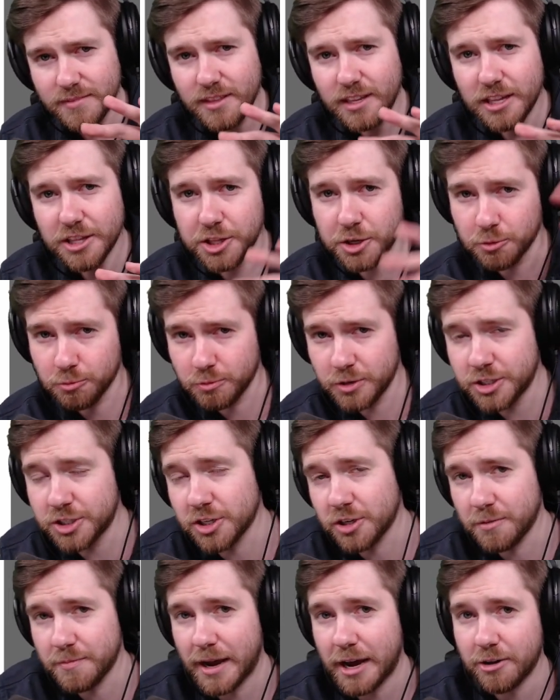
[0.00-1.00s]
the
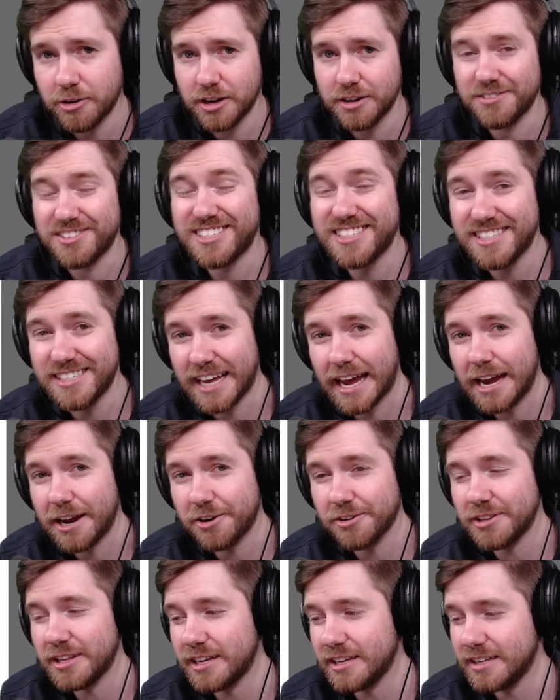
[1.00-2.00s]
original amount of
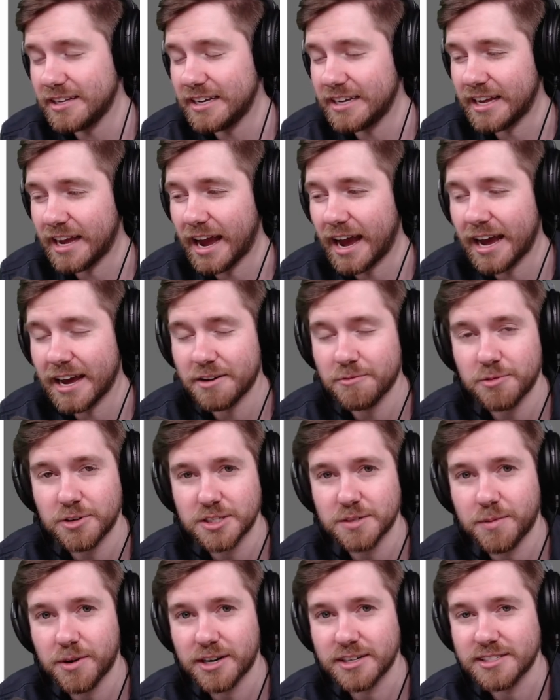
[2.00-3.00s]
stagger that it had once
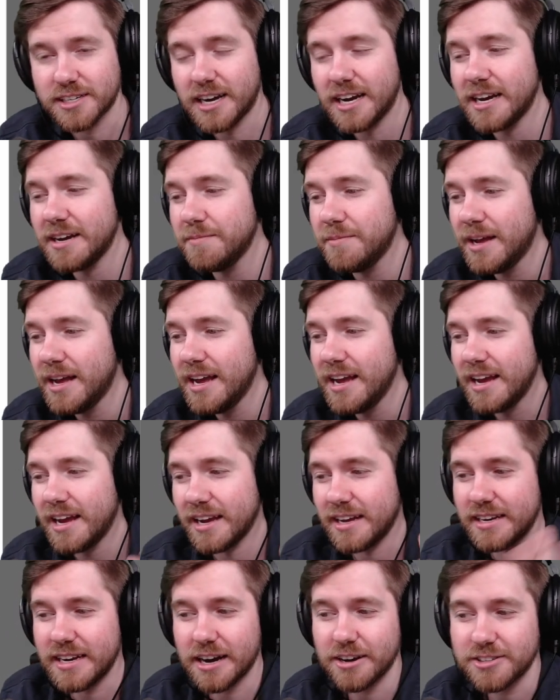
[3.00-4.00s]
upon a time,
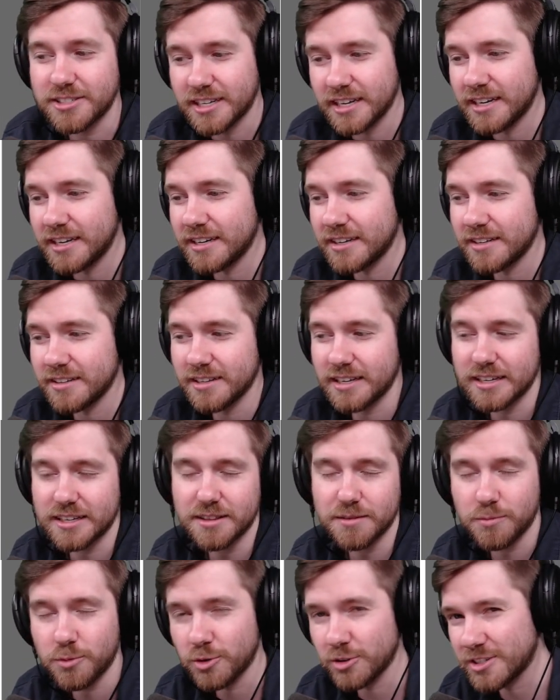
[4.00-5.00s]
and now it's getting like
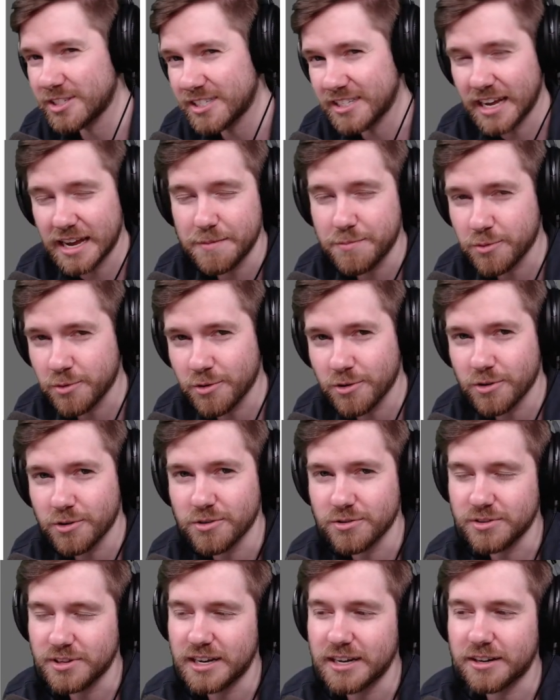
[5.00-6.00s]
the more
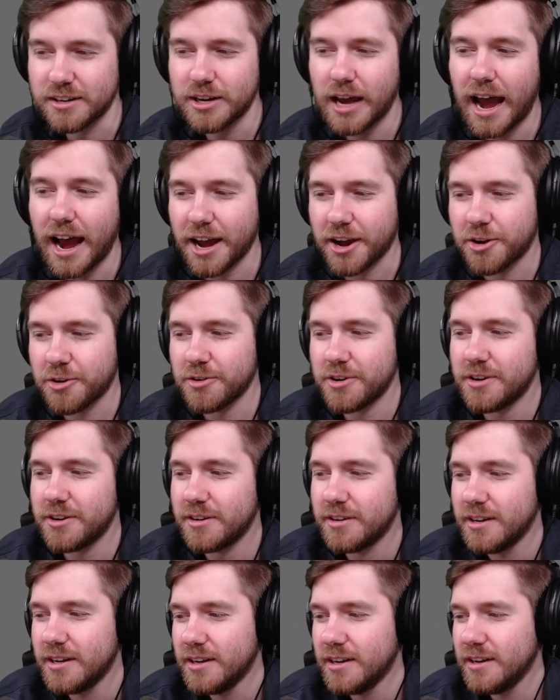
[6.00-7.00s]
sniper like accurate
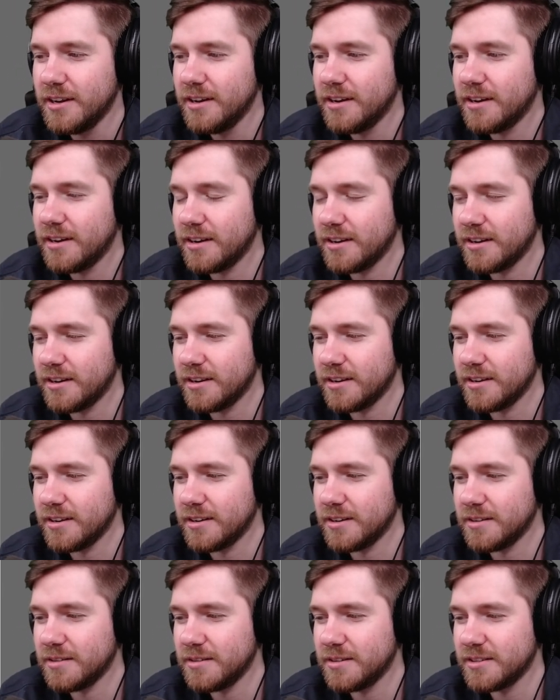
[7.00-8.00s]

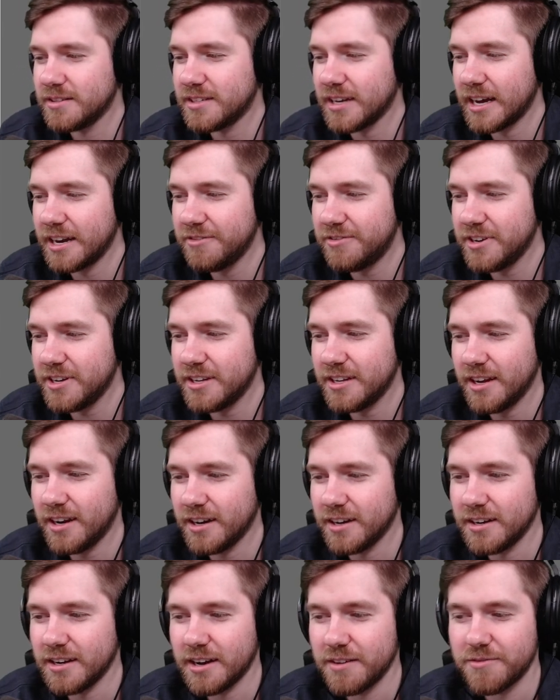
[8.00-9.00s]
side of it.
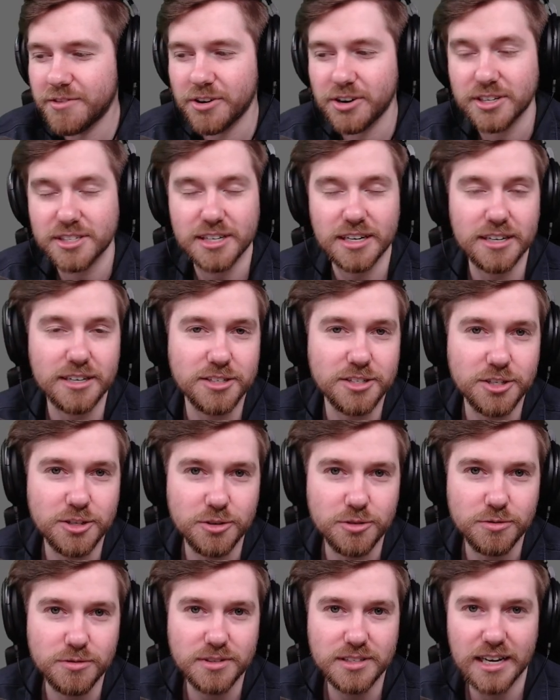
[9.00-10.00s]
I'm very excited
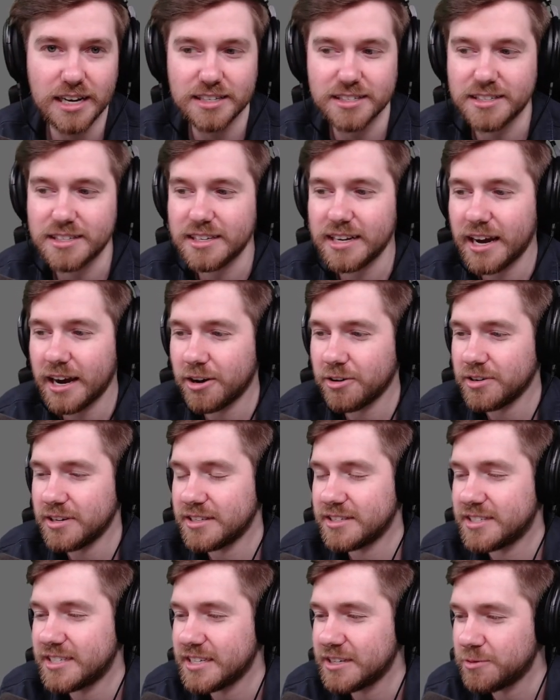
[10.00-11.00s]
to test it out
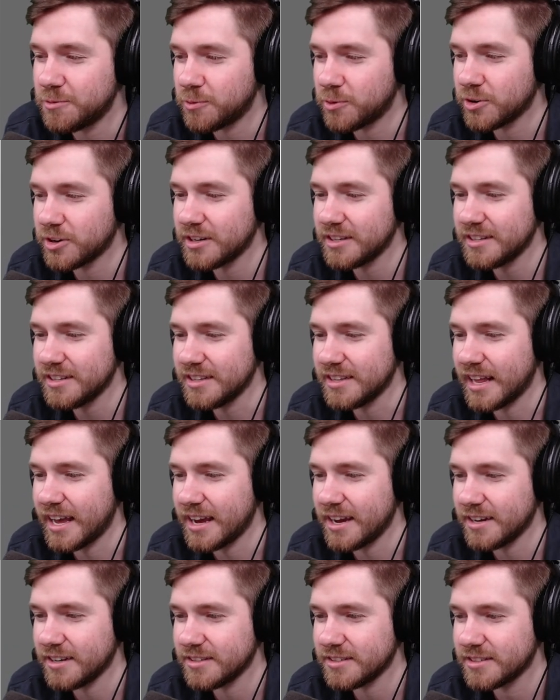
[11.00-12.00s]
and see where it
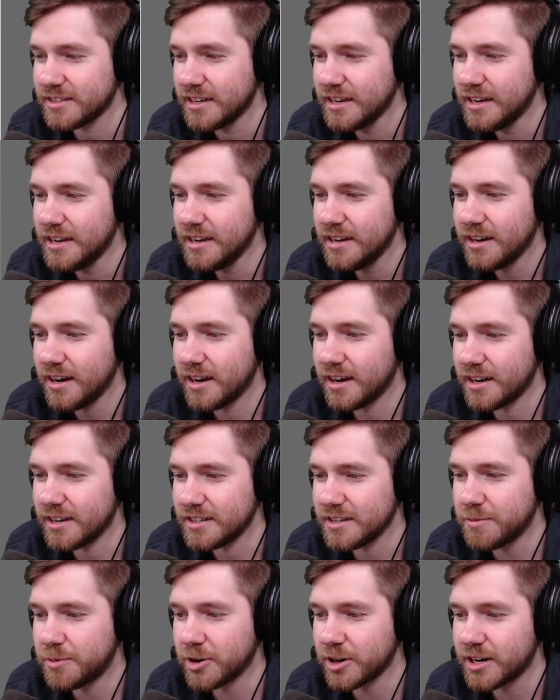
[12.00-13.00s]
lands.
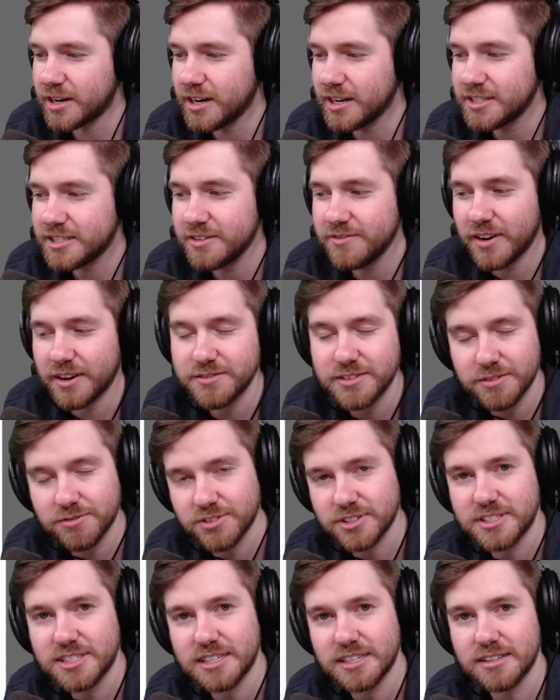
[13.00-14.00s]
Liberator Concussive, I've
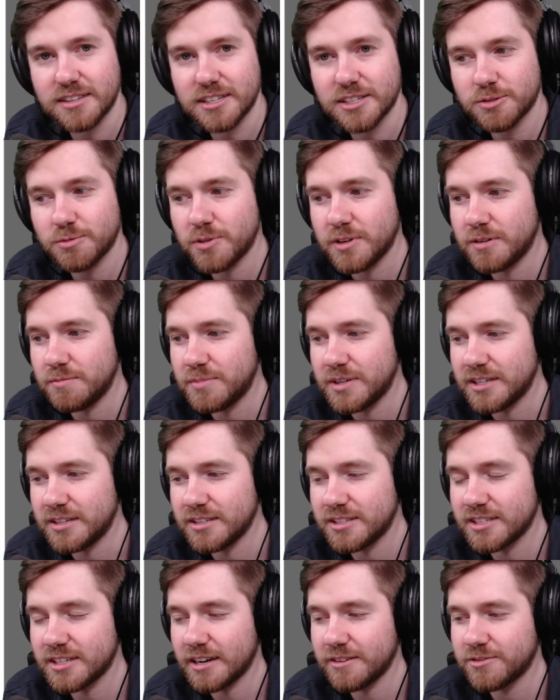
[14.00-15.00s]
definitely seen this one being
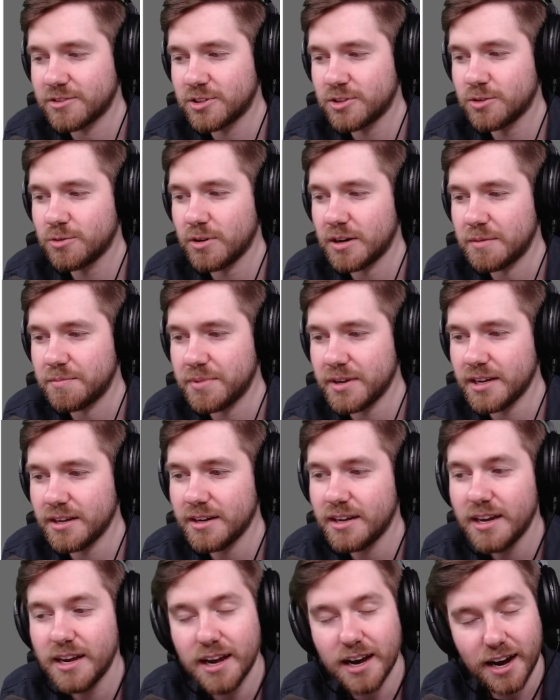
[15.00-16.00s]
discussed quite a bit.
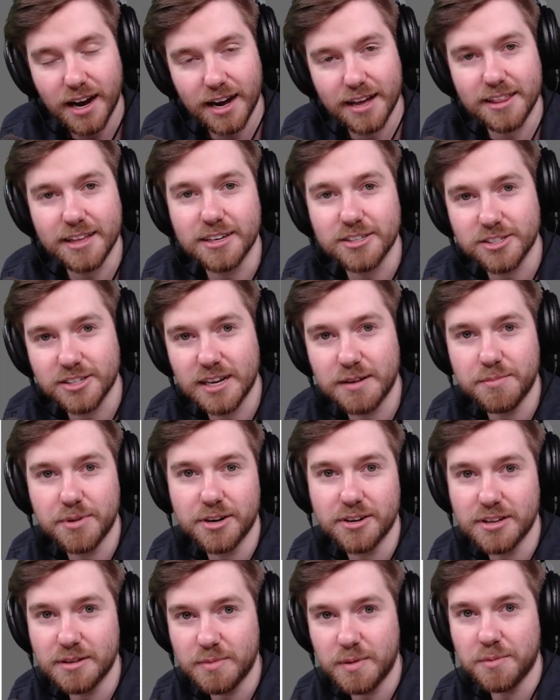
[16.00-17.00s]
I think it's a lot
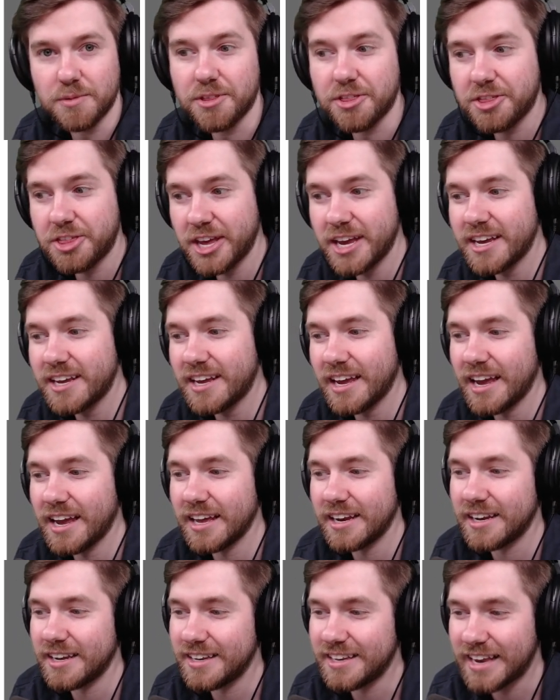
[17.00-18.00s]
better than people think,
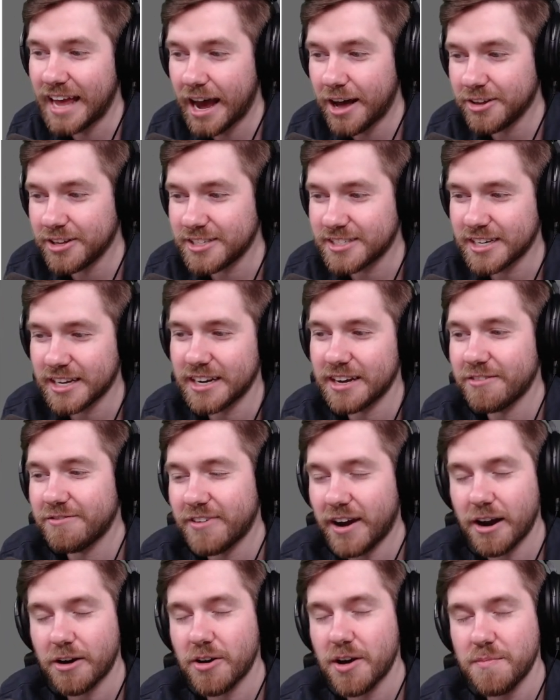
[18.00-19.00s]
and now that it's getting a
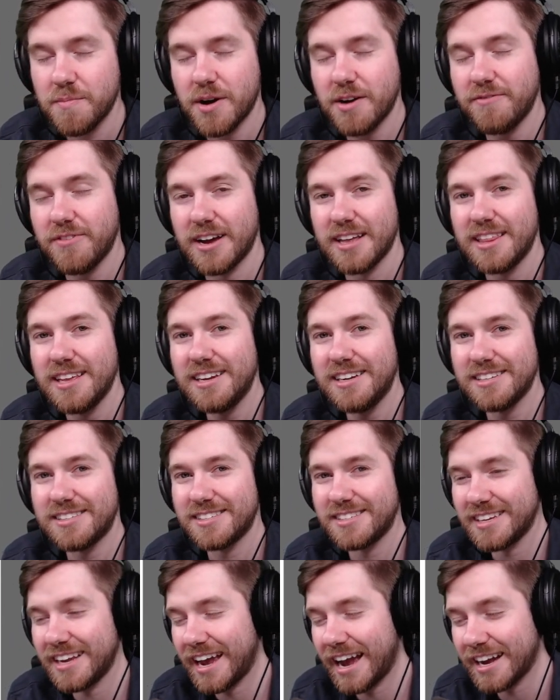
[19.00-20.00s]
fire rate buff, I think
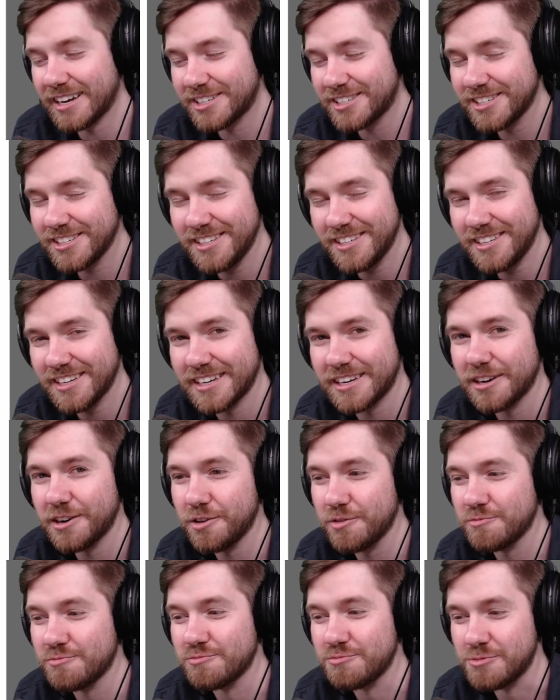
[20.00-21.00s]
it's actually like
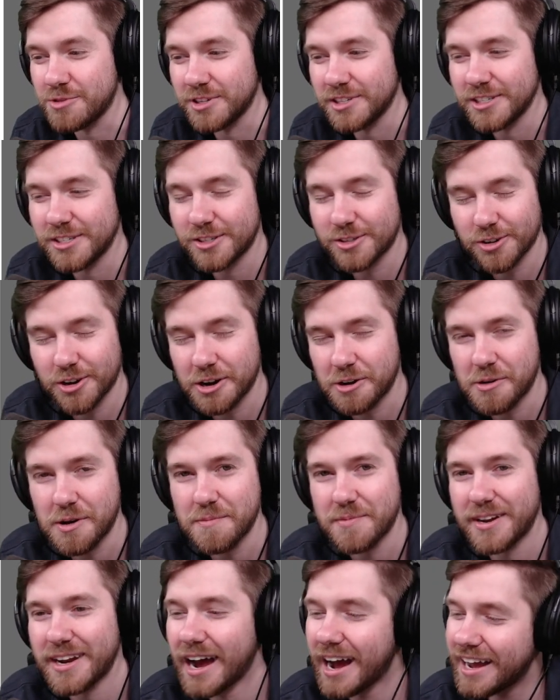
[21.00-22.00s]
a really strong weapon.